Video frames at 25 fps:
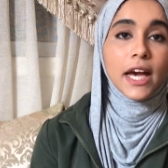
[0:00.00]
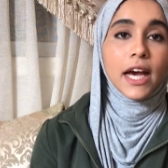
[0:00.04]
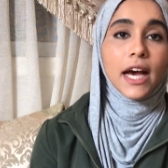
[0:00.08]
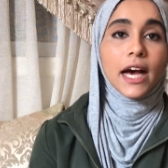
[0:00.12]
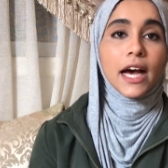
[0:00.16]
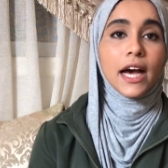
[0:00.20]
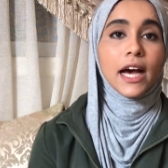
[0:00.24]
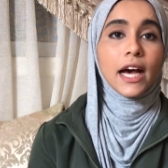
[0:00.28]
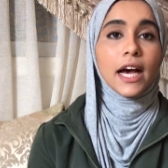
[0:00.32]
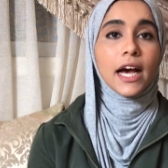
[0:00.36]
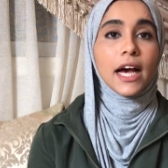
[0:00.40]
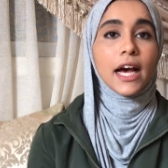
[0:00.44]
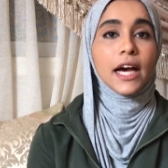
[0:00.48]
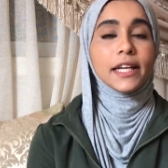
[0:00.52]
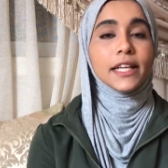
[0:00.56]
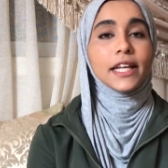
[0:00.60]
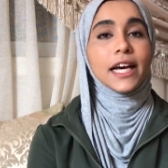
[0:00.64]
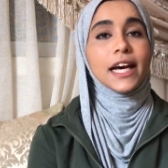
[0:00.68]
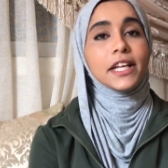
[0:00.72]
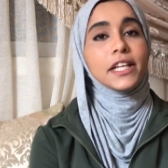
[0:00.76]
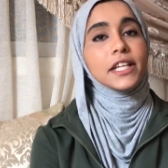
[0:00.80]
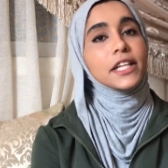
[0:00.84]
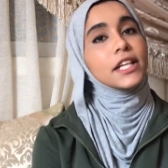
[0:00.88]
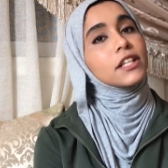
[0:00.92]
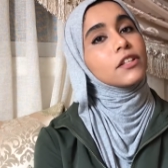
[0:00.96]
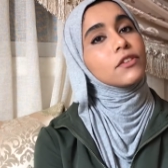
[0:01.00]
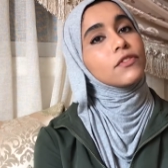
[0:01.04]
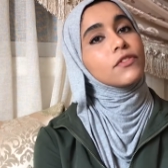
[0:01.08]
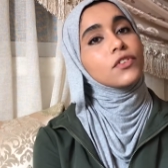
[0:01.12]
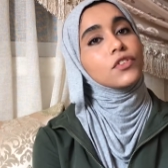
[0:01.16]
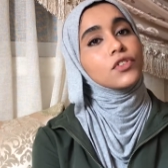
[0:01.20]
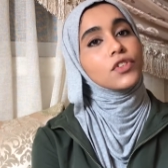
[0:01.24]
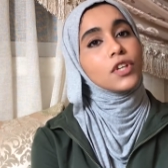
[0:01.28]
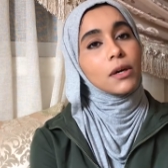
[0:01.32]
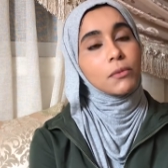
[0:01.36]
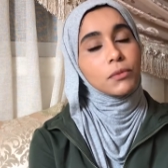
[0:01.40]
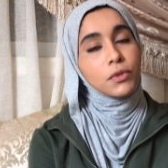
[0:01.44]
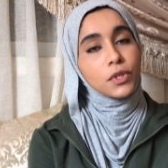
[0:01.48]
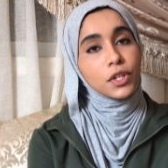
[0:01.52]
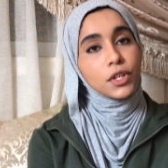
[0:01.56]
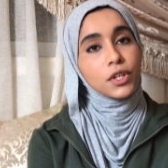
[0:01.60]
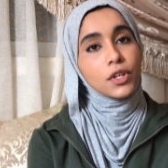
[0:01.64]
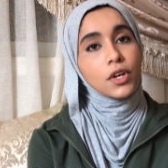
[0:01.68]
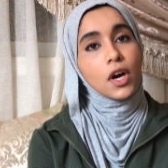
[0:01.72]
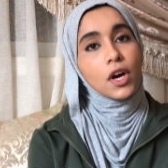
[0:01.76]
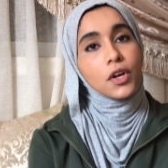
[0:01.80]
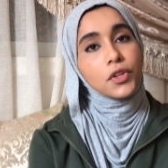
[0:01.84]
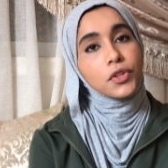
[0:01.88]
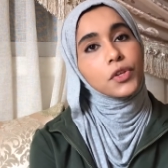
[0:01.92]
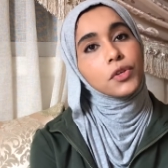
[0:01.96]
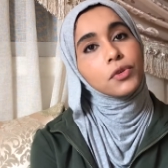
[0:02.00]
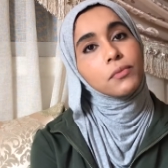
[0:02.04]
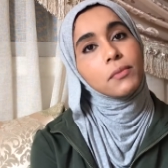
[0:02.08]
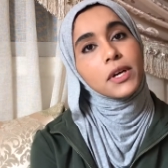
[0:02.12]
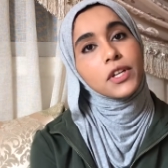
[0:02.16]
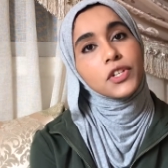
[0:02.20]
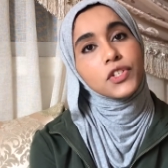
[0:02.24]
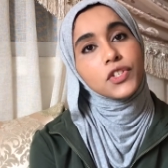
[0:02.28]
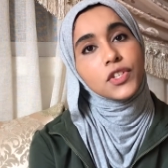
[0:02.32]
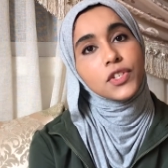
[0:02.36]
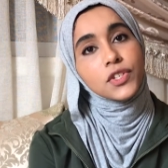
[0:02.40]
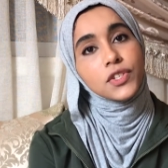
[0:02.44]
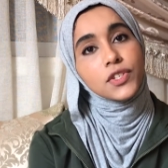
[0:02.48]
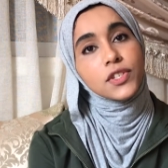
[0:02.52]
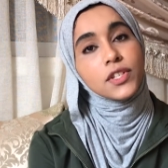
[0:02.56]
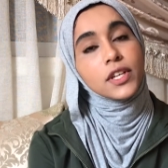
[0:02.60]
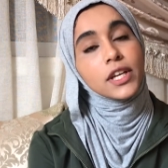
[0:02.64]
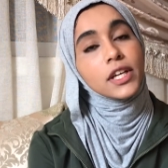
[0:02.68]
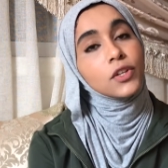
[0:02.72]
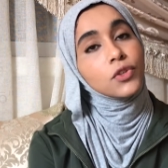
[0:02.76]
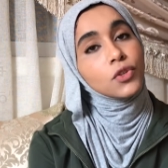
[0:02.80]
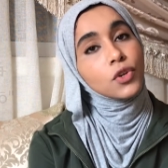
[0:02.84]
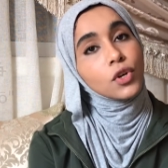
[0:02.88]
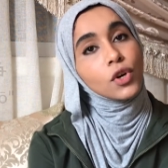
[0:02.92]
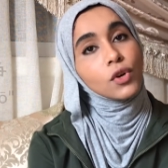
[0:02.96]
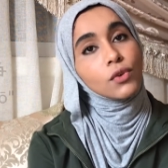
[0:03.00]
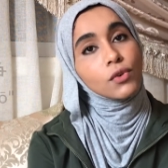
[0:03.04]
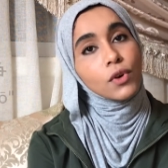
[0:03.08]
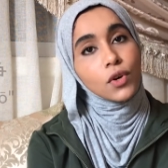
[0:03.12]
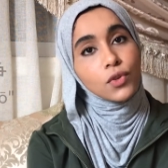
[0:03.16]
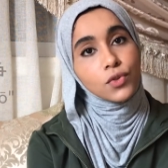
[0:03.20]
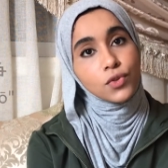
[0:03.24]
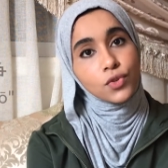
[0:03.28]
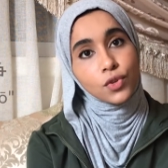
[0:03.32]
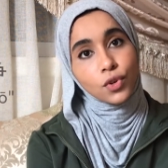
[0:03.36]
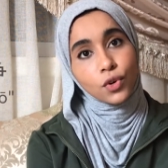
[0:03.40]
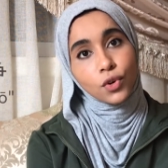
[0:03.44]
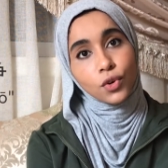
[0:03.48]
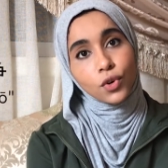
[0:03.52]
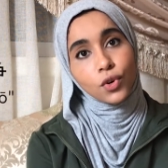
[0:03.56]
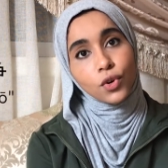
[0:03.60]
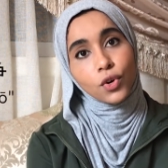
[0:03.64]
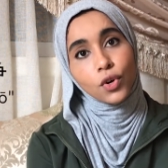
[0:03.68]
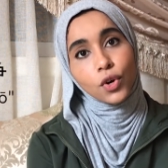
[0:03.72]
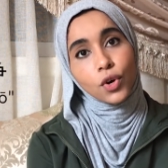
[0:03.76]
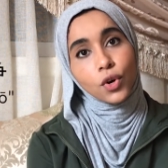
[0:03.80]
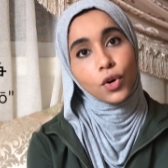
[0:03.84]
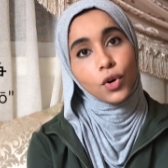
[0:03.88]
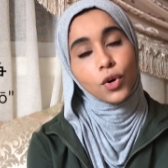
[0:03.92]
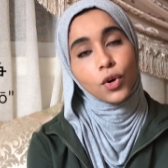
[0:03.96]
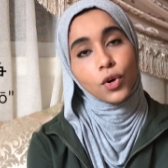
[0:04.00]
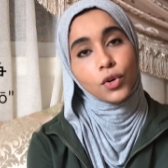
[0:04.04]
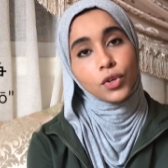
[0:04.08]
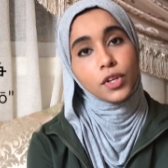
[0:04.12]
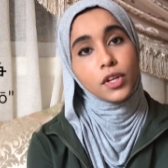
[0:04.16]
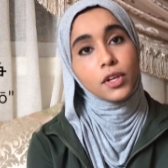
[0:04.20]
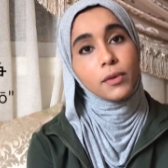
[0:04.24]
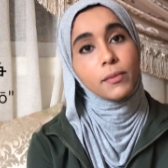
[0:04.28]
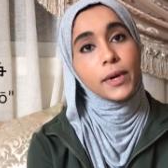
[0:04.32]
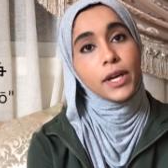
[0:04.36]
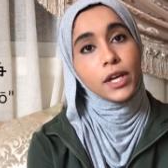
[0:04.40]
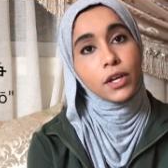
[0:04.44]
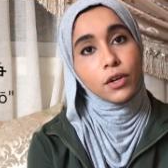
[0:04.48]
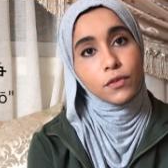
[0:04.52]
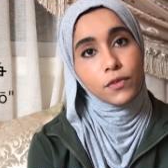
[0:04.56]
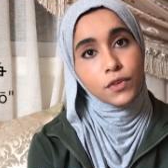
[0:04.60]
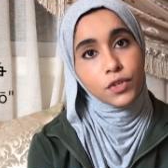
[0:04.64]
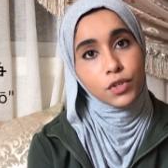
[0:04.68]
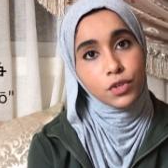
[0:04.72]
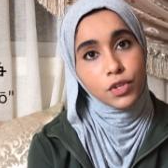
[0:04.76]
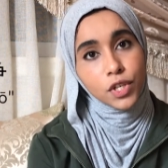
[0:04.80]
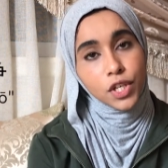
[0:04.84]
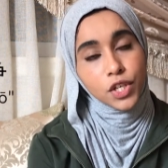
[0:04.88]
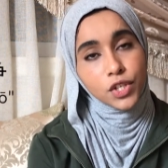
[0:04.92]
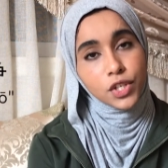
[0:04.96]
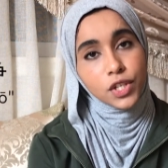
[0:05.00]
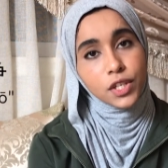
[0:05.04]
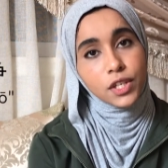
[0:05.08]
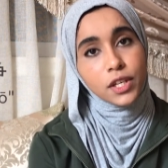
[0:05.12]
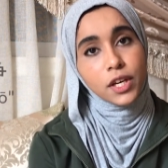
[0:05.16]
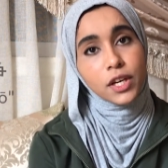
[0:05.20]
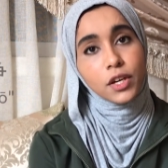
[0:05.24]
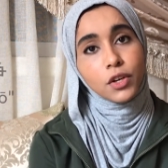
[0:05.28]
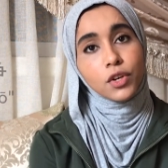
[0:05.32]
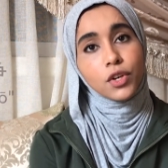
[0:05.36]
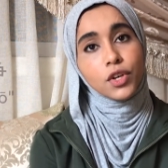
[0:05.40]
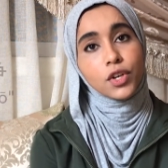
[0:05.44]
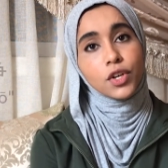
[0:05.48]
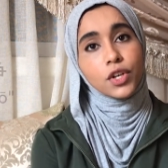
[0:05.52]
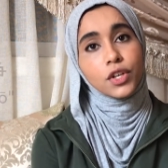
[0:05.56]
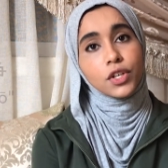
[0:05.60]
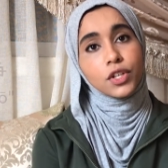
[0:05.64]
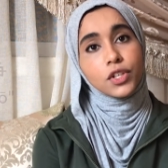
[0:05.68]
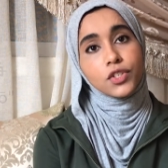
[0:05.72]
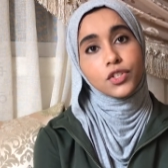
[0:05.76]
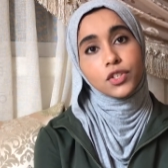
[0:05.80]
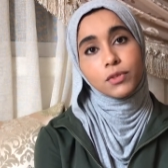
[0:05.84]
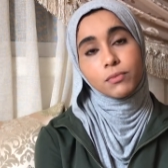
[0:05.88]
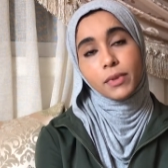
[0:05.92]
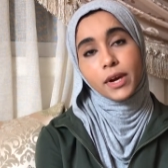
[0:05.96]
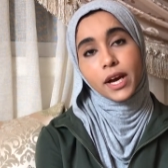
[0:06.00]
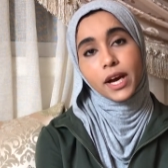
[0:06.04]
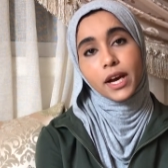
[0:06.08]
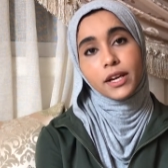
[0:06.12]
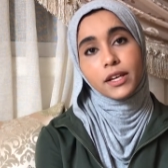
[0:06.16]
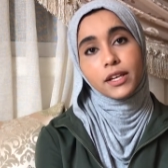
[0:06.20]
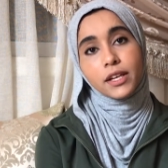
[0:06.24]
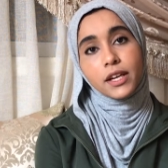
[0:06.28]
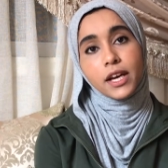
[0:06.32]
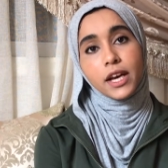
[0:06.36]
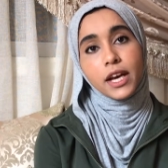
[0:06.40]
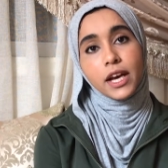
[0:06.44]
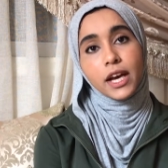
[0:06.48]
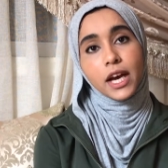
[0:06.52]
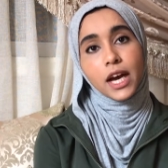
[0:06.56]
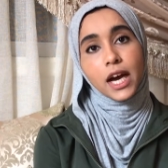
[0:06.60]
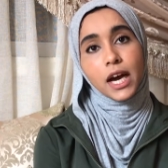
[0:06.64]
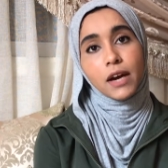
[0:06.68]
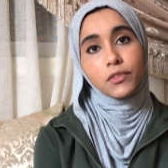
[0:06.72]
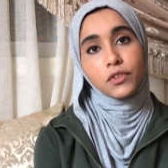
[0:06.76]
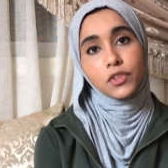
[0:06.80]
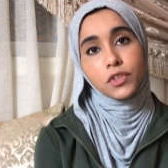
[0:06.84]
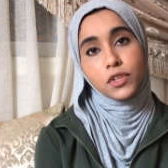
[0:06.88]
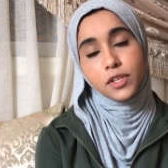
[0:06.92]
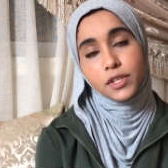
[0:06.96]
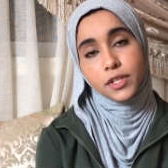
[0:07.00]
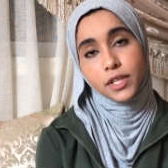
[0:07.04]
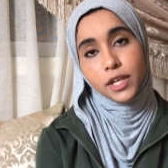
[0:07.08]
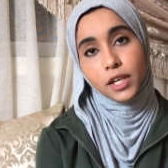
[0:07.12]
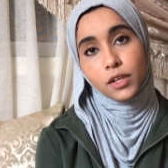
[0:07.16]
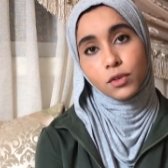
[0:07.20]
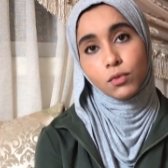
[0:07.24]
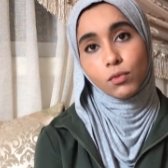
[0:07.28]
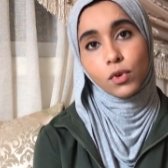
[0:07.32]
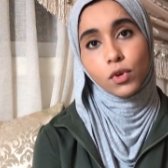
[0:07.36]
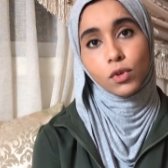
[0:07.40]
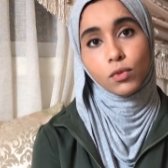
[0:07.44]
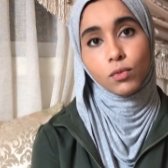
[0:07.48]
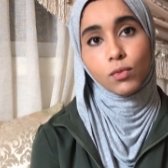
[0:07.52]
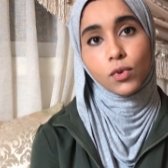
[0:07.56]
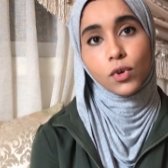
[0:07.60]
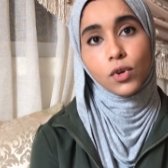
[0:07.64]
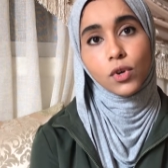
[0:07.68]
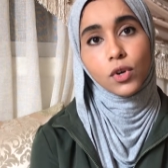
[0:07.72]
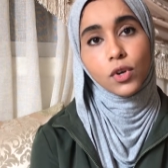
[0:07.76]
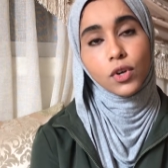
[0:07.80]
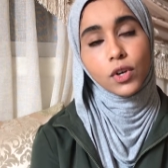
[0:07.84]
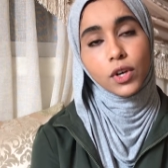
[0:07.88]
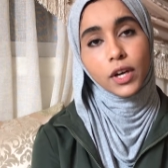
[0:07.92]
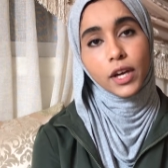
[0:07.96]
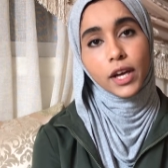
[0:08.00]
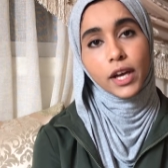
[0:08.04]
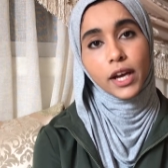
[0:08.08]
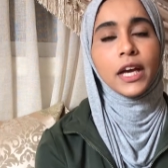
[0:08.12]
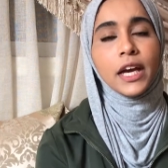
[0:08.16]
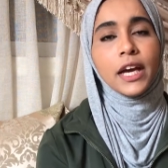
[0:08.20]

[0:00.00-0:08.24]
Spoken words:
And at the end of the chapter, Ando mentions Dento Ronso, or the debate over tradition that occurred in Japan after the Second World War.